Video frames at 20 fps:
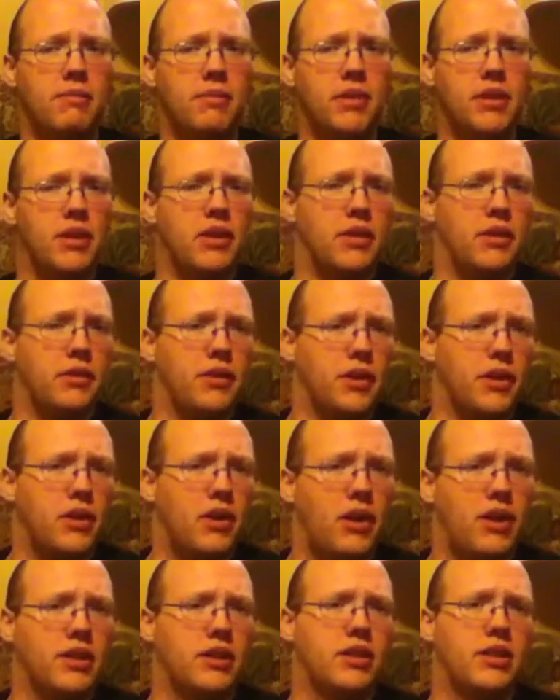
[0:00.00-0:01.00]
if it
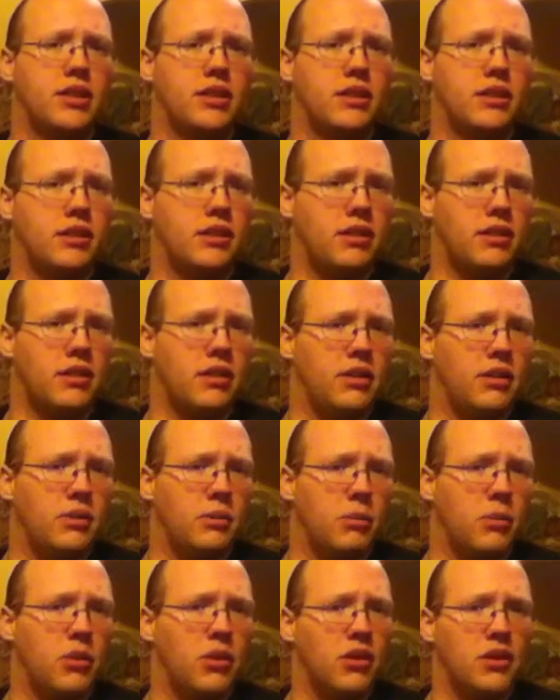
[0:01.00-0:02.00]
costs,
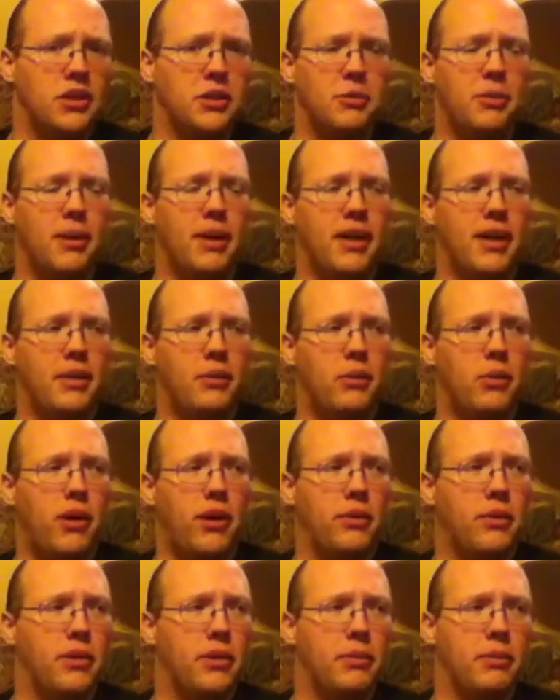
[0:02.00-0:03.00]
more in Japan,
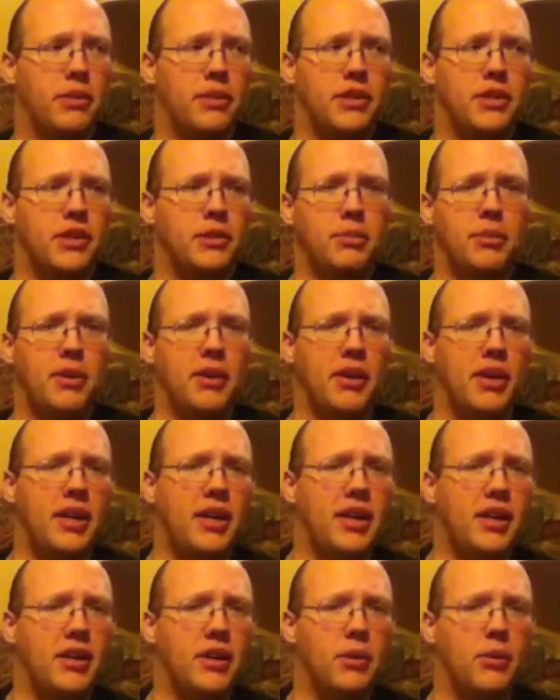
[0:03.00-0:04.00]
why would it be cheaper
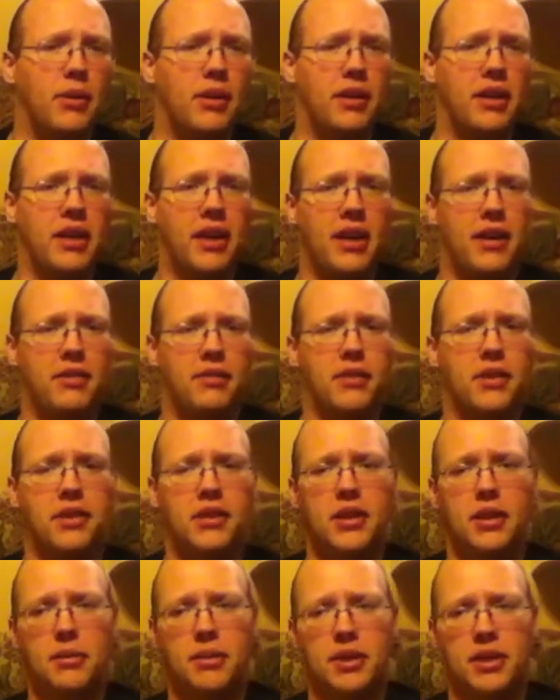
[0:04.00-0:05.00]
here where they have the
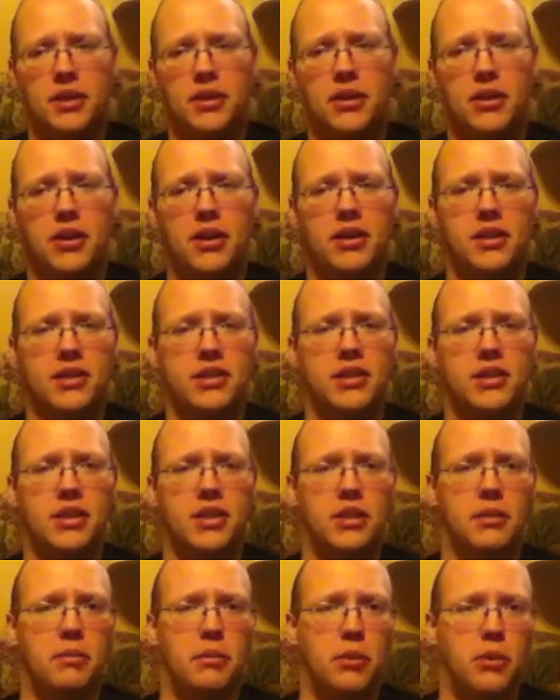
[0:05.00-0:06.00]
dubbing costs,
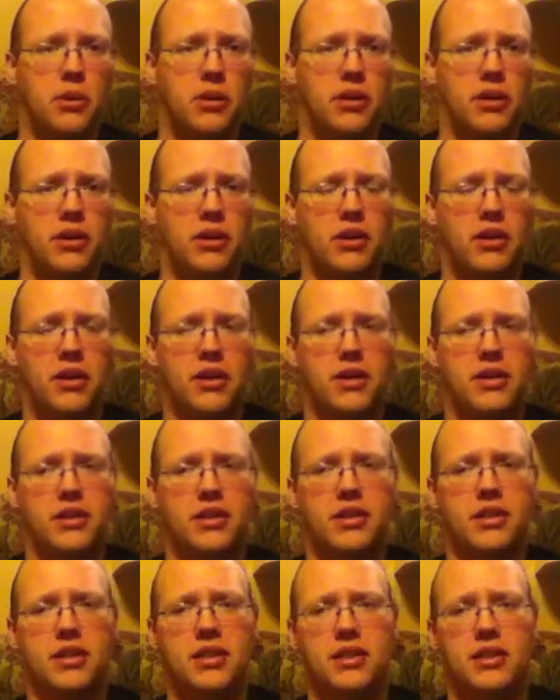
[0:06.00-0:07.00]
the import
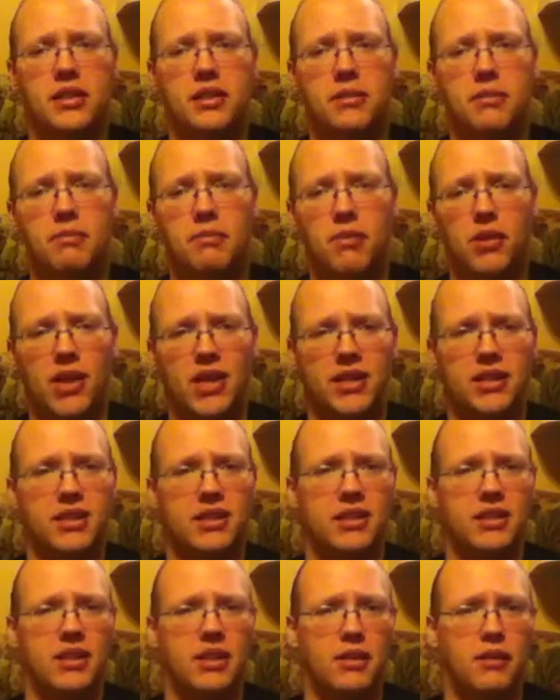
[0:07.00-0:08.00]
costs, the
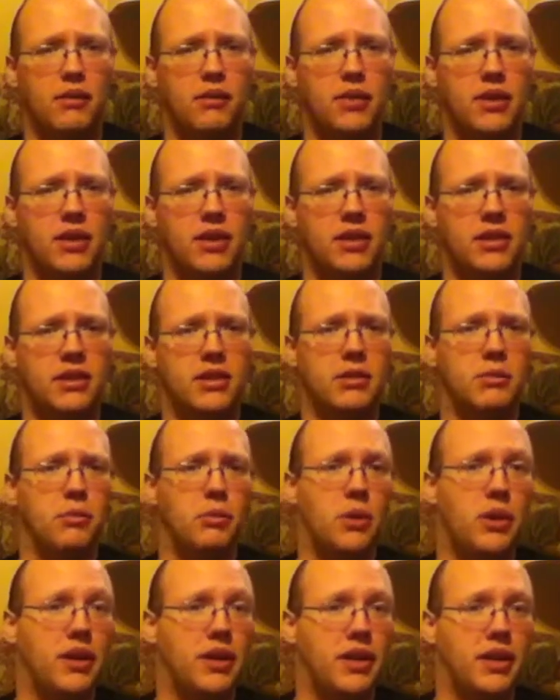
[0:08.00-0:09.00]
licensing fees, and
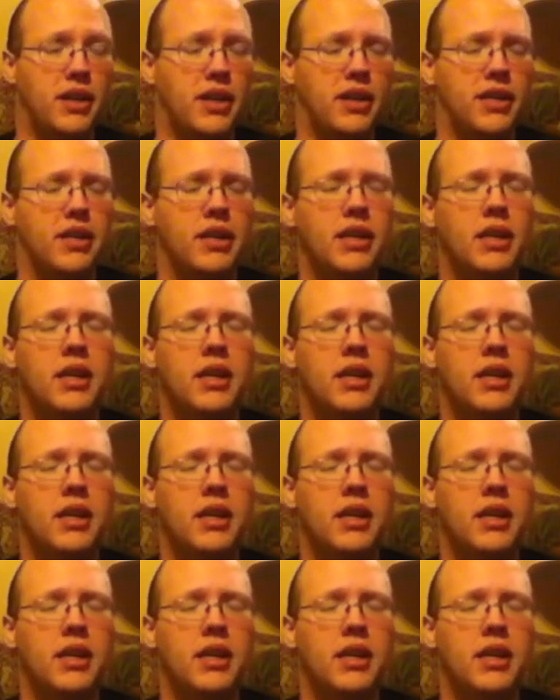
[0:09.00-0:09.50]
whatnot?